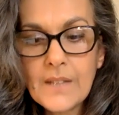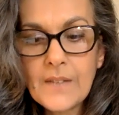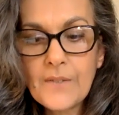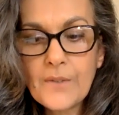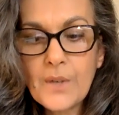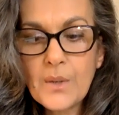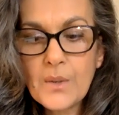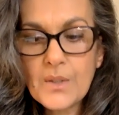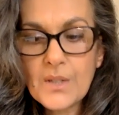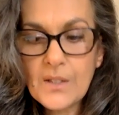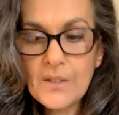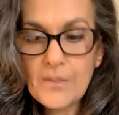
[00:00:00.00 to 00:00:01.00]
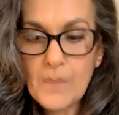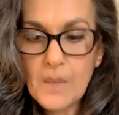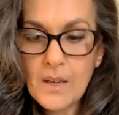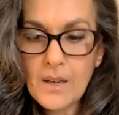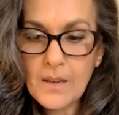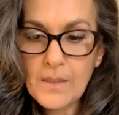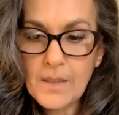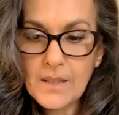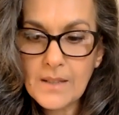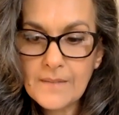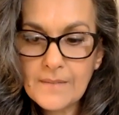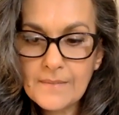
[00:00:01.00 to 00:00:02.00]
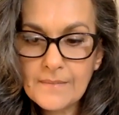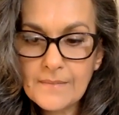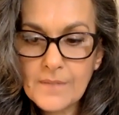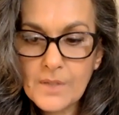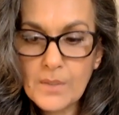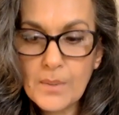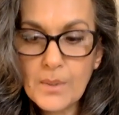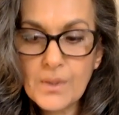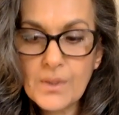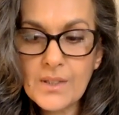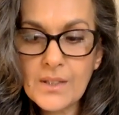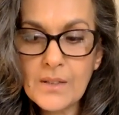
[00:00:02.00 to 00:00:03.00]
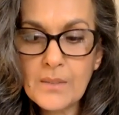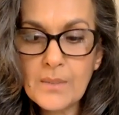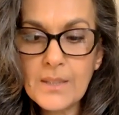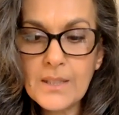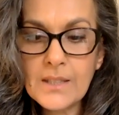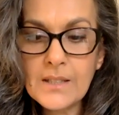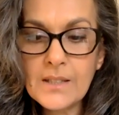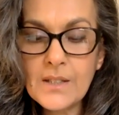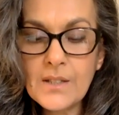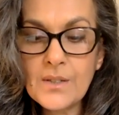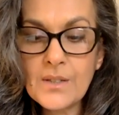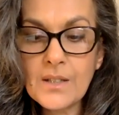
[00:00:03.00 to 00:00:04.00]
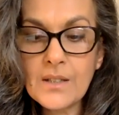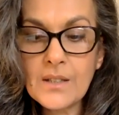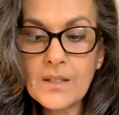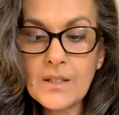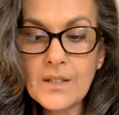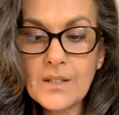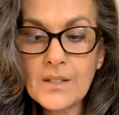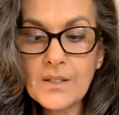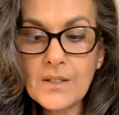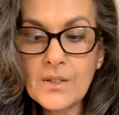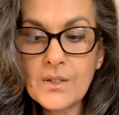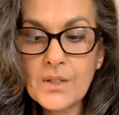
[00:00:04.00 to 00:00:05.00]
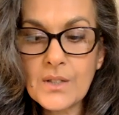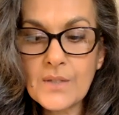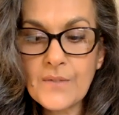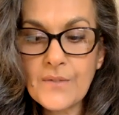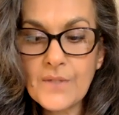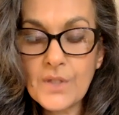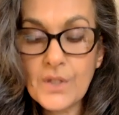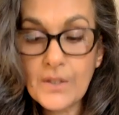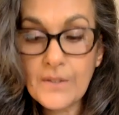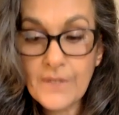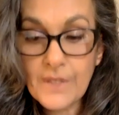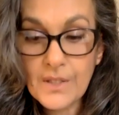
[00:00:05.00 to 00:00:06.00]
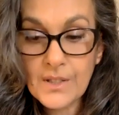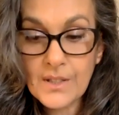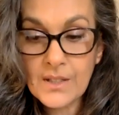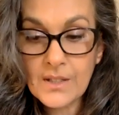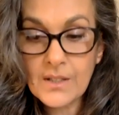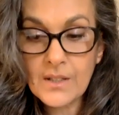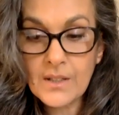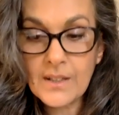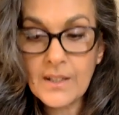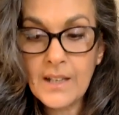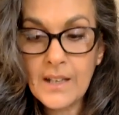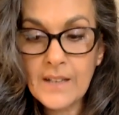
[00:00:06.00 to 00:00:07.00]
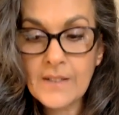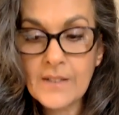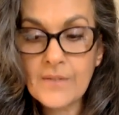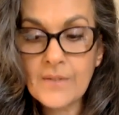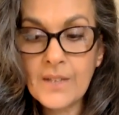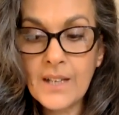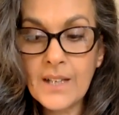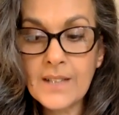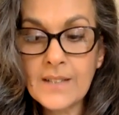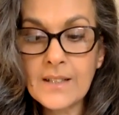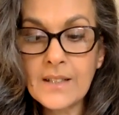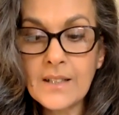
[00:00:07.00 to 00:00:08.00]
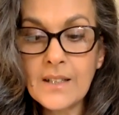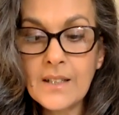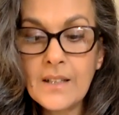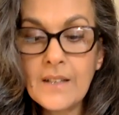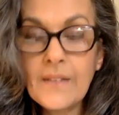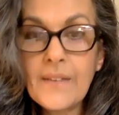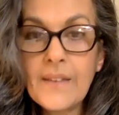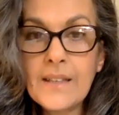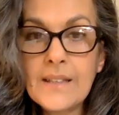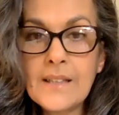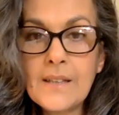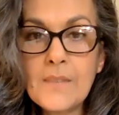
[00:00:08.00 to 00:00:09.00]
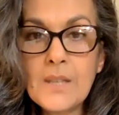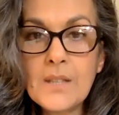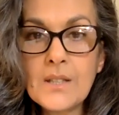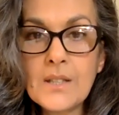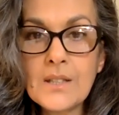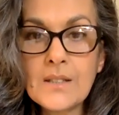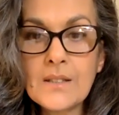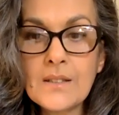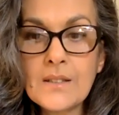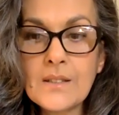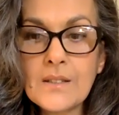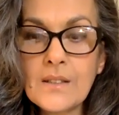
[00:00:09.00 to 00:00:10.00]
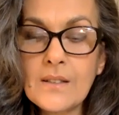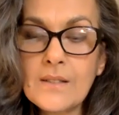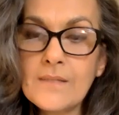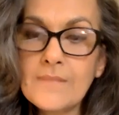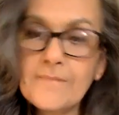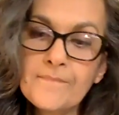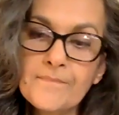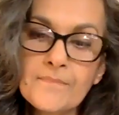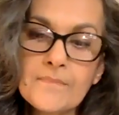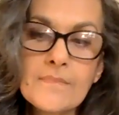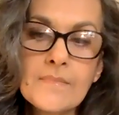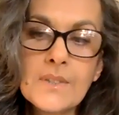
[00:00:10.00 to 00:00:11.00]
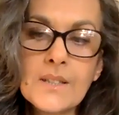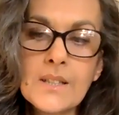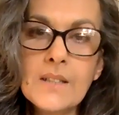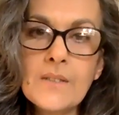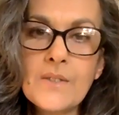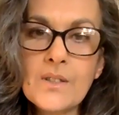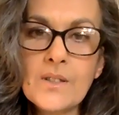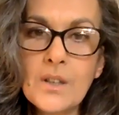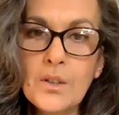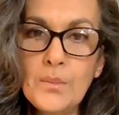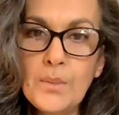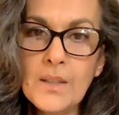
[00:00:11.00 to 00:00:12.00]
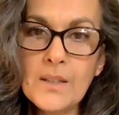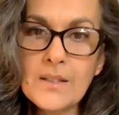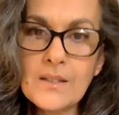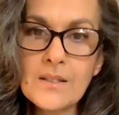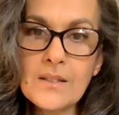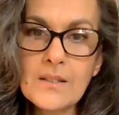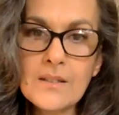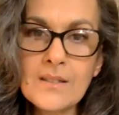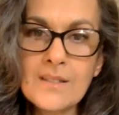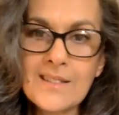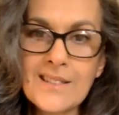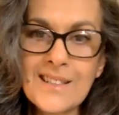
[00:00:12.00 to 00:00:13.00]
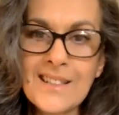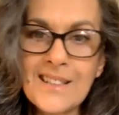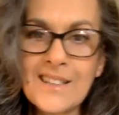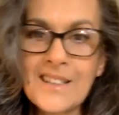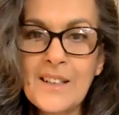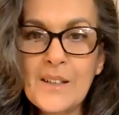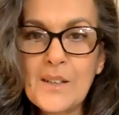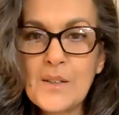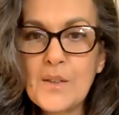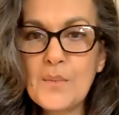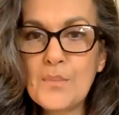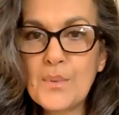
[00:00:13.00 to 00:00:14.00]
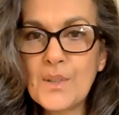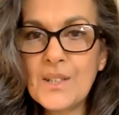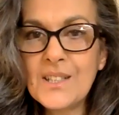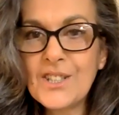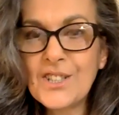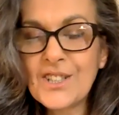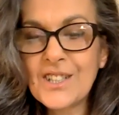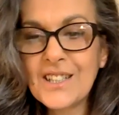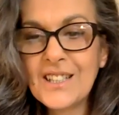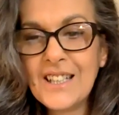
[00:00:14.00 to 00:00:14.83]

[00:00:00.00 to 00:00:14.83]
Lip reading: The frequency of Merkaba supports our ability to use our consciousness to traverse into other layers of reality and dimensions. So it's kind of the soul bus. It's the bridge